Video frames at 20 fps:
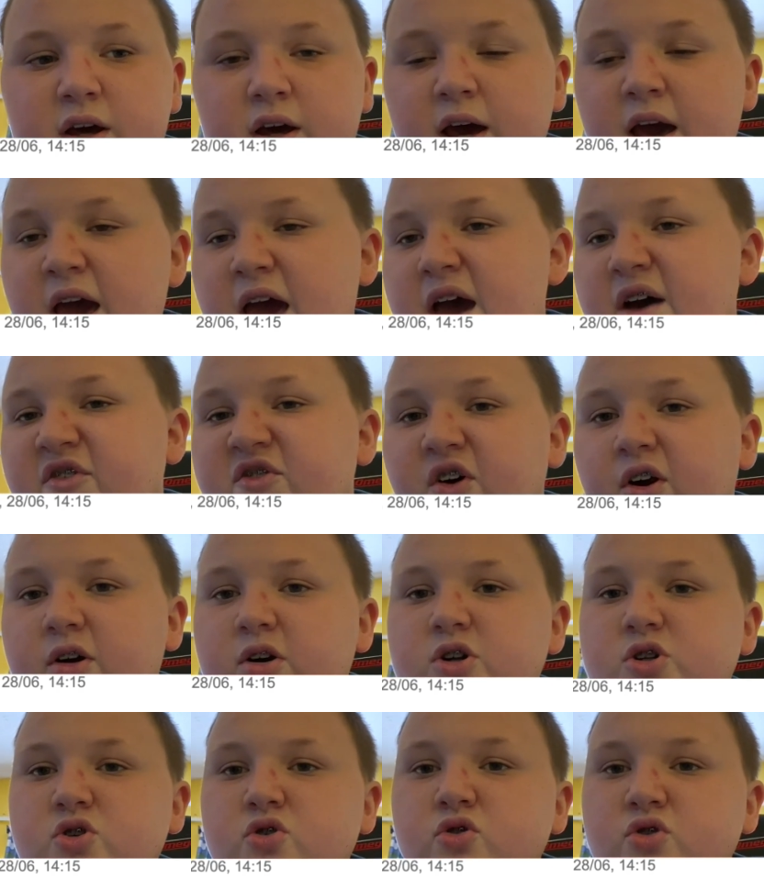
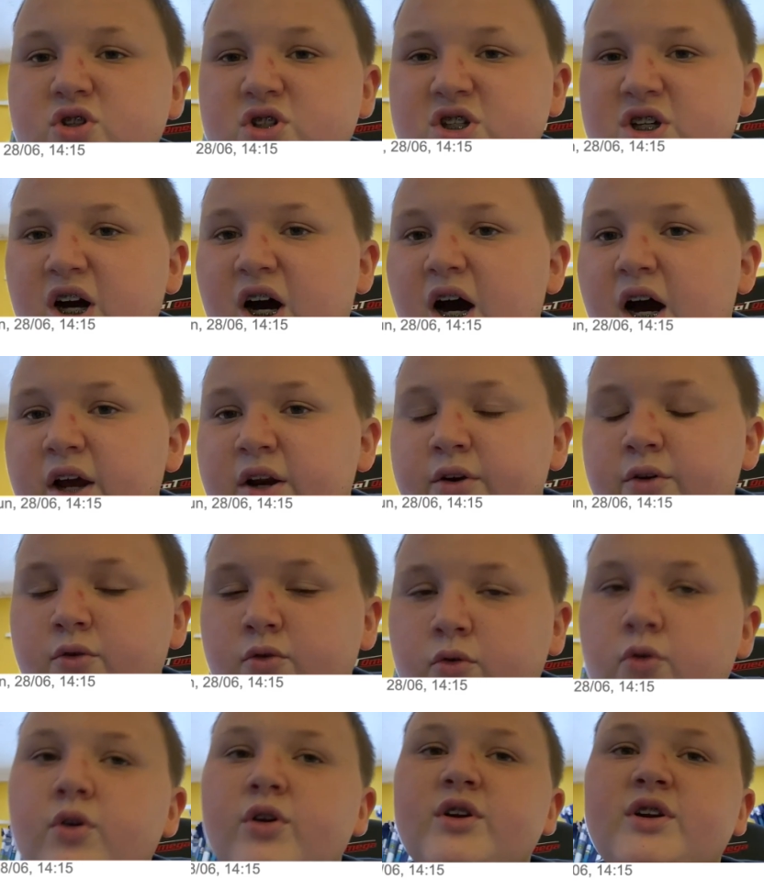Forest, good side,
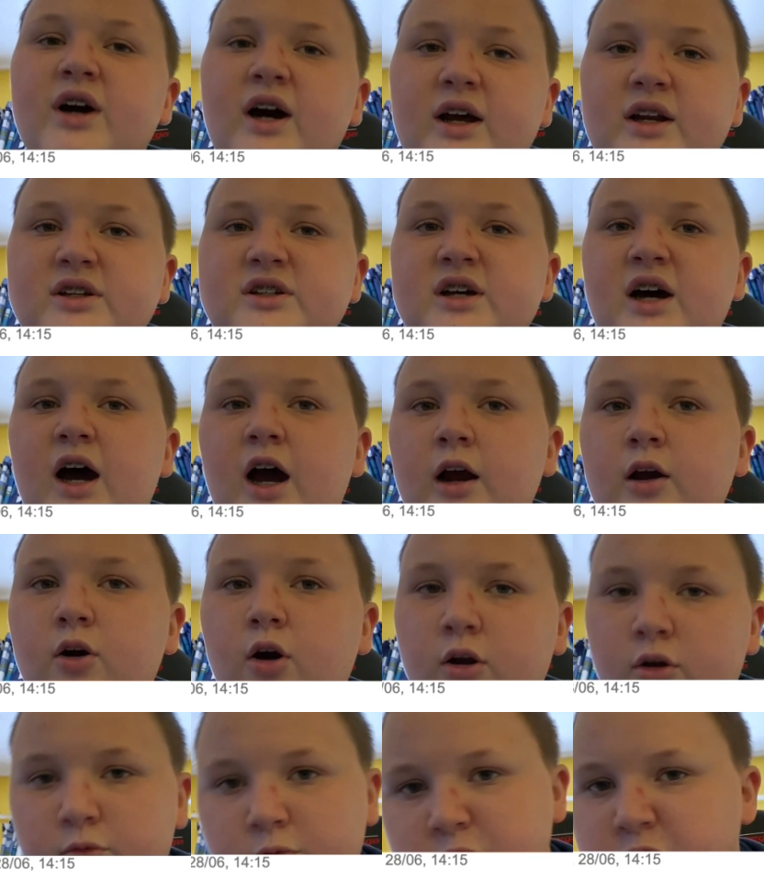good attacking side,
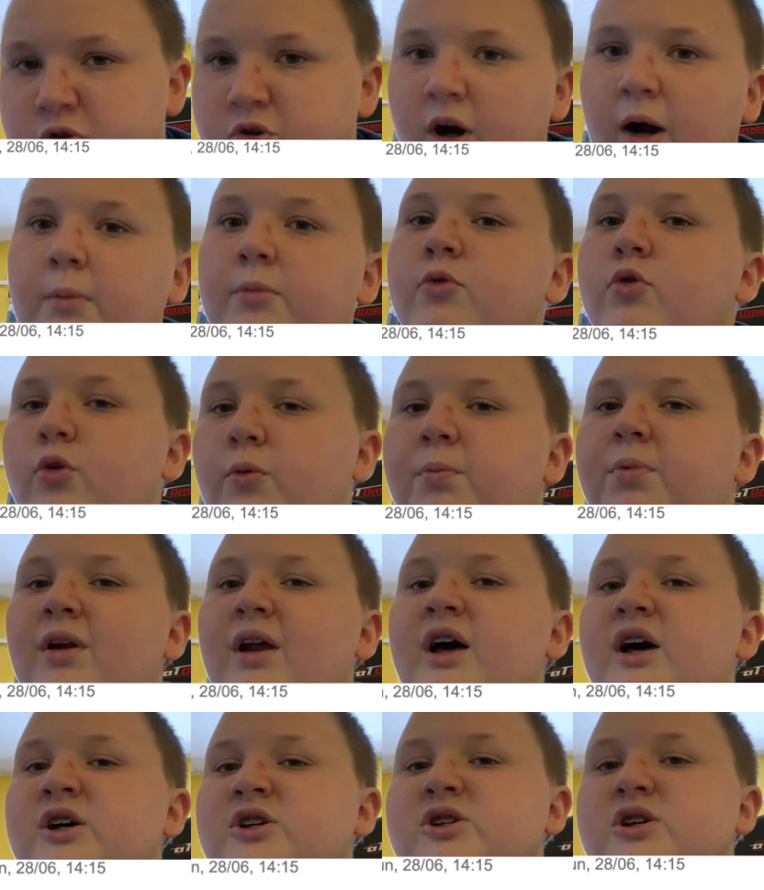got Lewis Graben, good
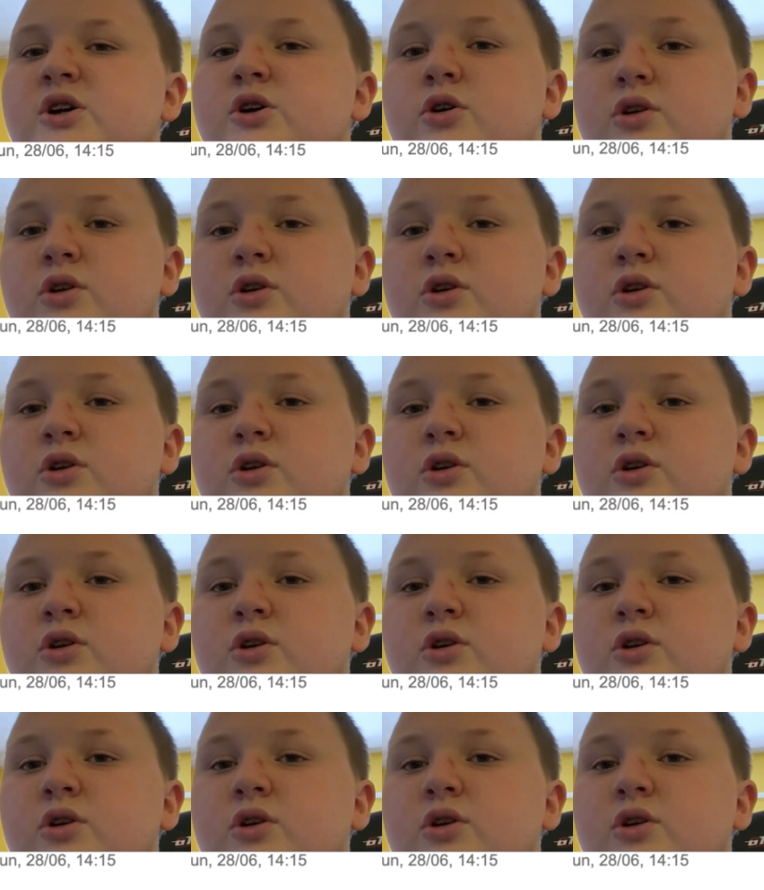players.